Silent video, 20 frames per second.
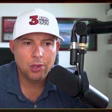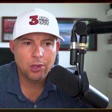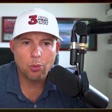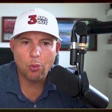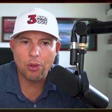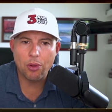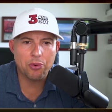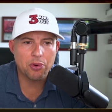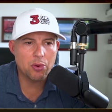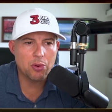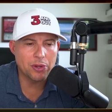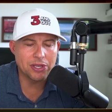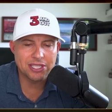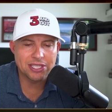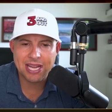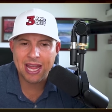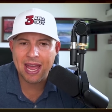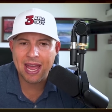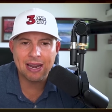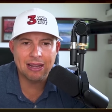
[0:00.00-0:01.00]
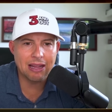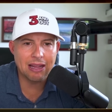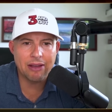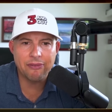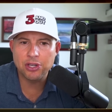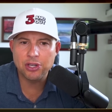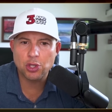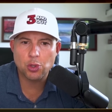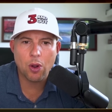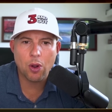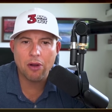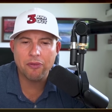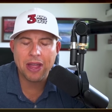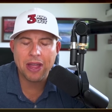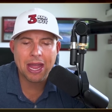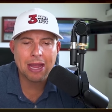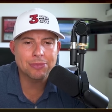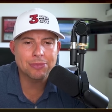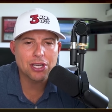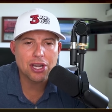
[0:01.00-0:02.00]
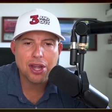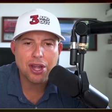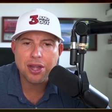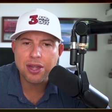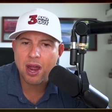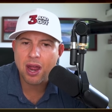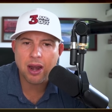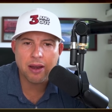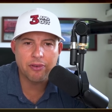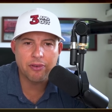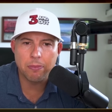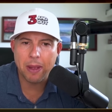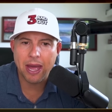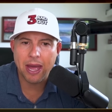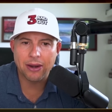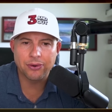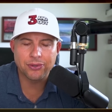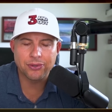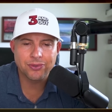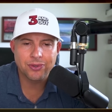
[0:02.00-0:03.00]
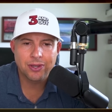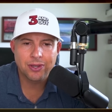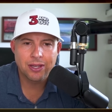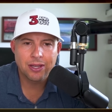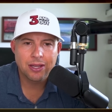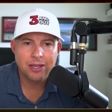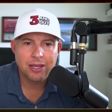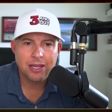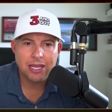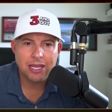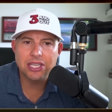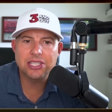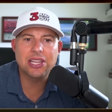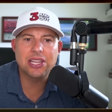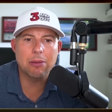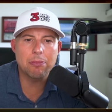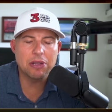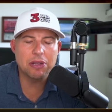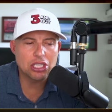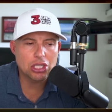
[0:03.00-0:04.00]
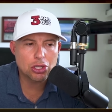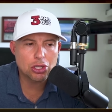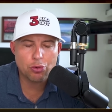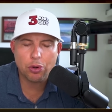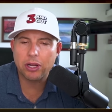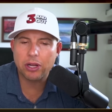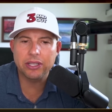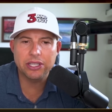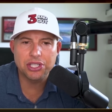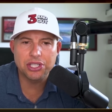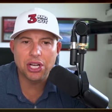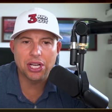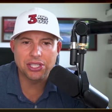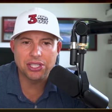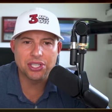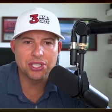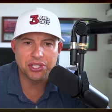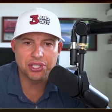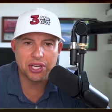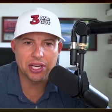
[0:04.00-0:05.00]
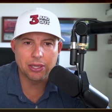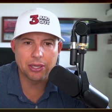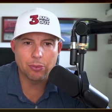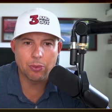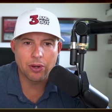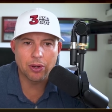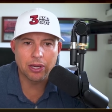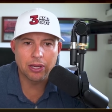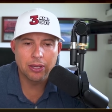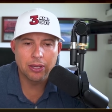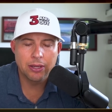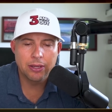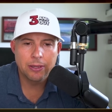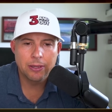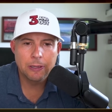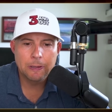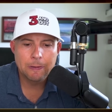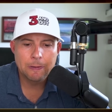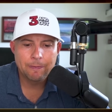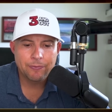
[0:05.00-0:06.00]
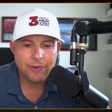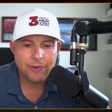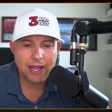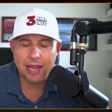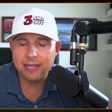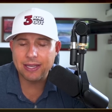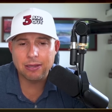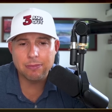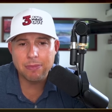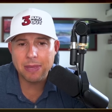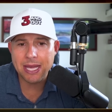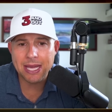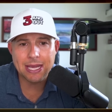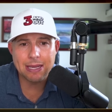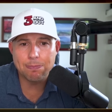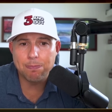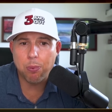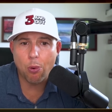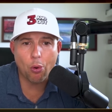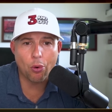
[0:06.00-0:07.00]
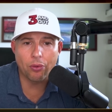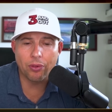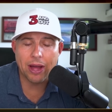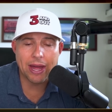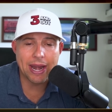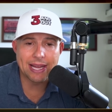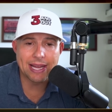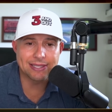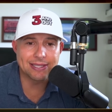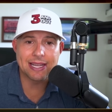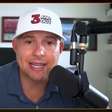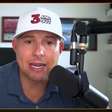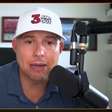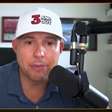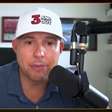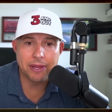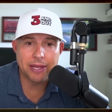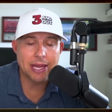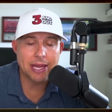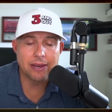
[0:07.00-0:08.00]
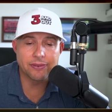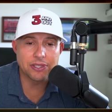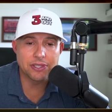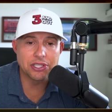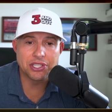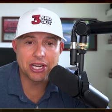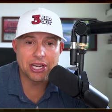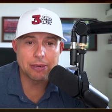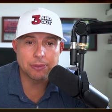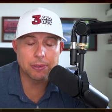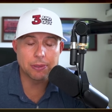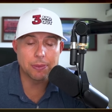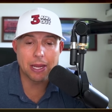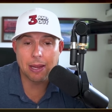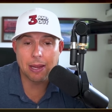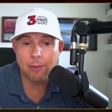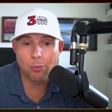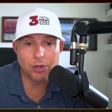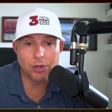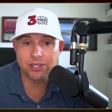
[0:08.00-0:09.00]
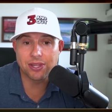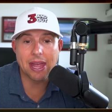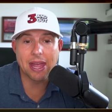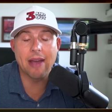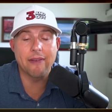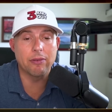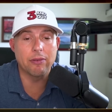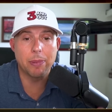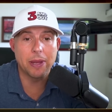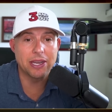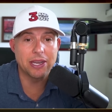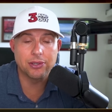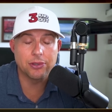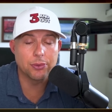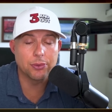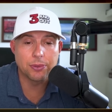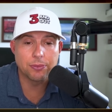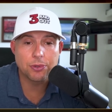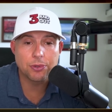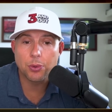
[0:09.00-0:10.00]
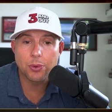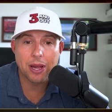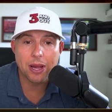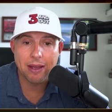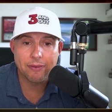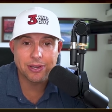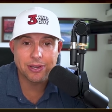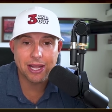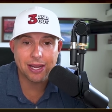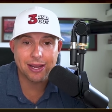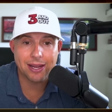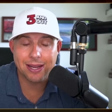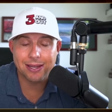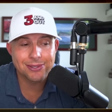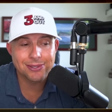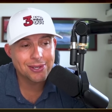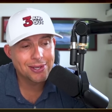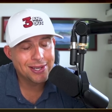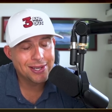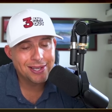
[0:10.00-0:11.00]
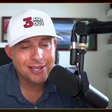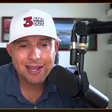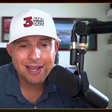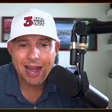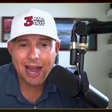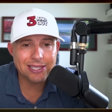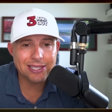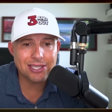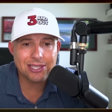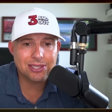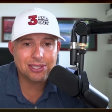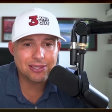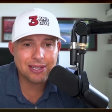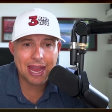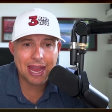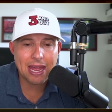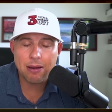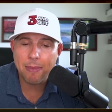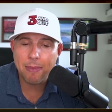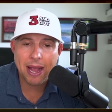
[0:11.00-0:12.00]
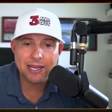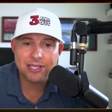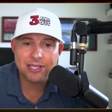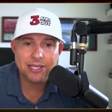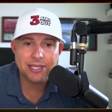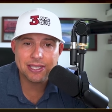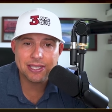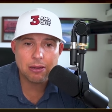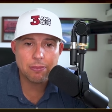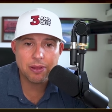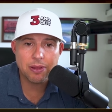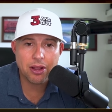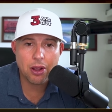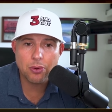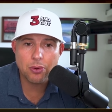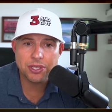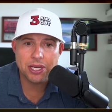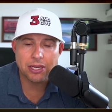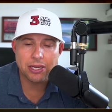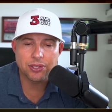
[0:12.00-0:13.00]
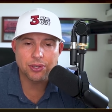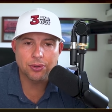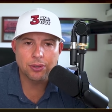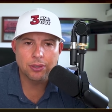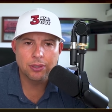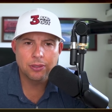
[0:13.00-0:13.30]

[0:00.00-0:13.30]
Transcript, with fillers: Whether he wins 10, 11, 12 games, none of it matters. He's going to be strictly judged in January. And to me, he borderline has to get him in the NFC Championship game, which they haven't been to in two and a half decades. I just can't imagine he's going to be the coach next year.